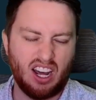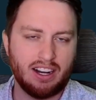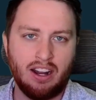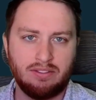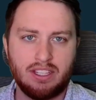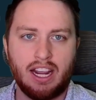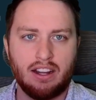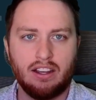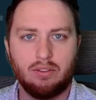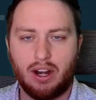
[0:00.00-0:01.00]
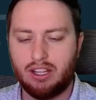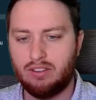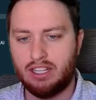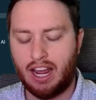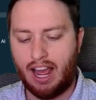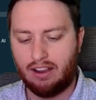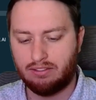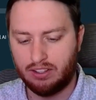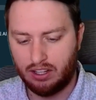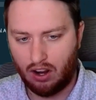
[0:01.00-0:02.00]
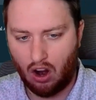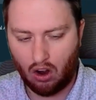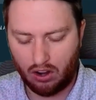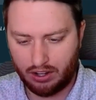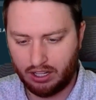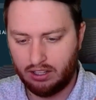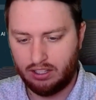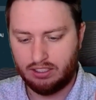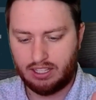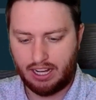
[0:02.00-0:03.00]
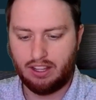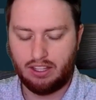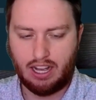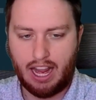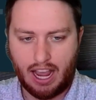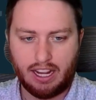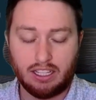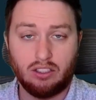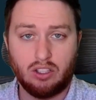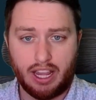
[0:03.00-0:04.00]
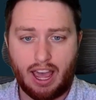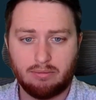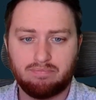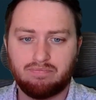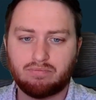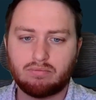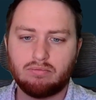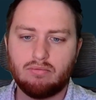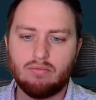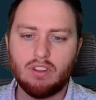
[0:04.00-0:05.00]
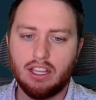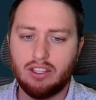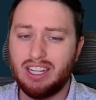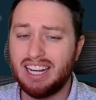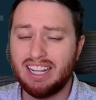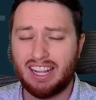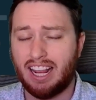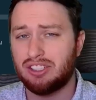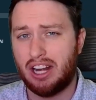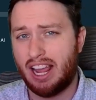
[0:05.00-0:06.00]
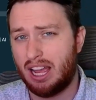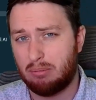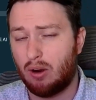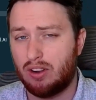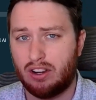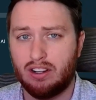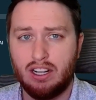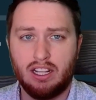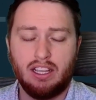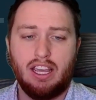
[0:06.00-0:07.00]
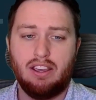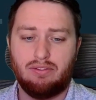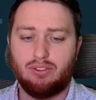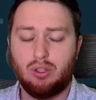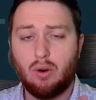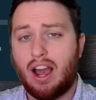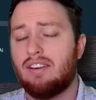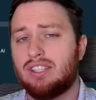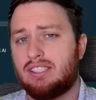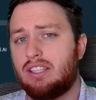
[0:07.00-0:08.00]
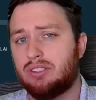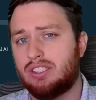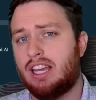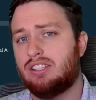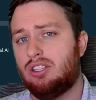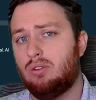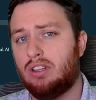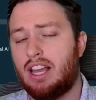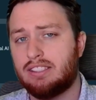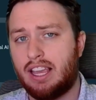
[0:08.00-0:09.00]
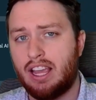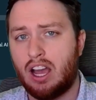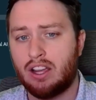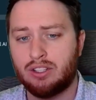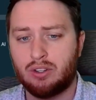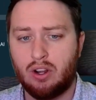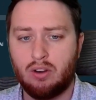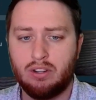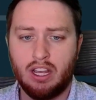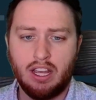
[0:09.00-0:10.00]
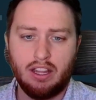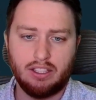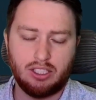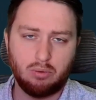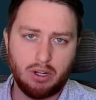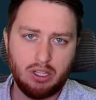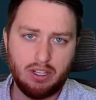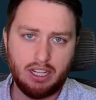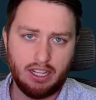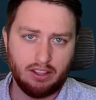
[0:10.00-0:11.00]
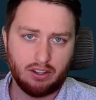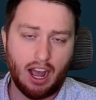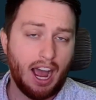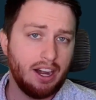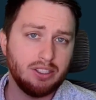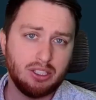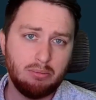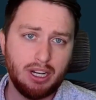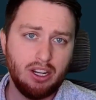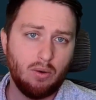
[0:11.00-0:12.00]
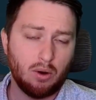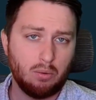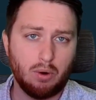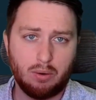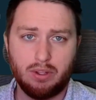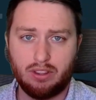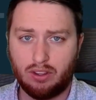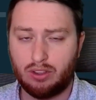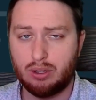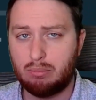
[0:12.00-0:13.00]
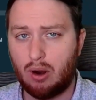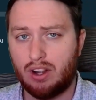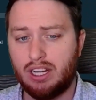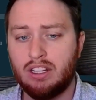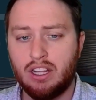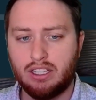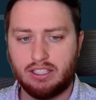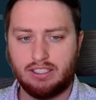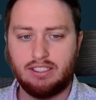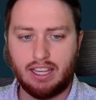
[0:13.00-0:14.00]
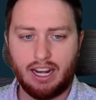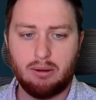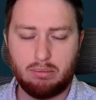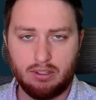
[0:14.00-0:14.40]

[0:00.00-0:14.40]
enough data, right? You need to have hard data that AI can look at. You need to engage an AI partner. If you don't have the skill set to utilize AI on your own, this is when you need to either hire somebody or work with a third party to set up